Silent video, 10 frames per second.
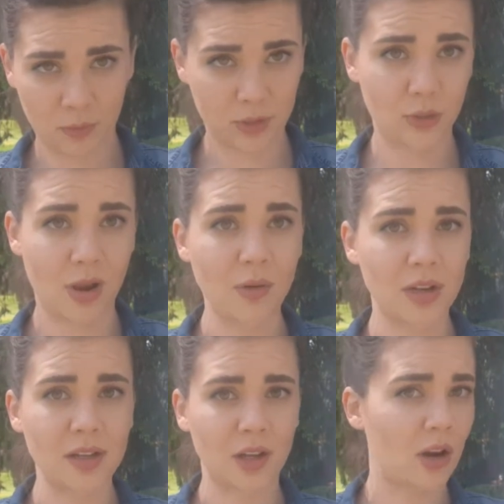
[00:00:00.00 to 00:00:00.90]

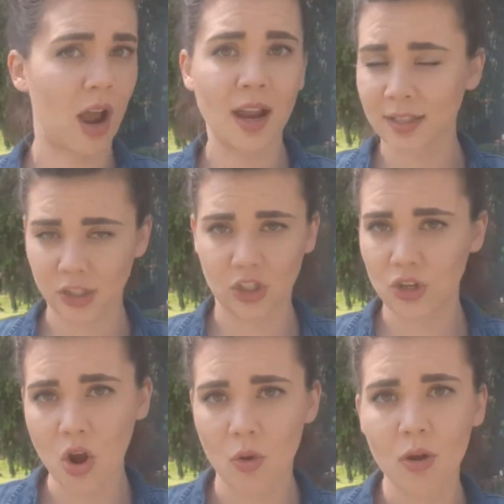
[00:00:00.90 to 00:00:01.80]
surroundings are ice and
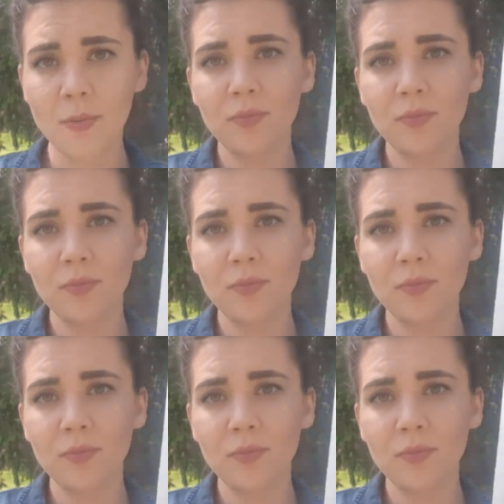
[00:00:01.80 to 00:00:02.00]
snow.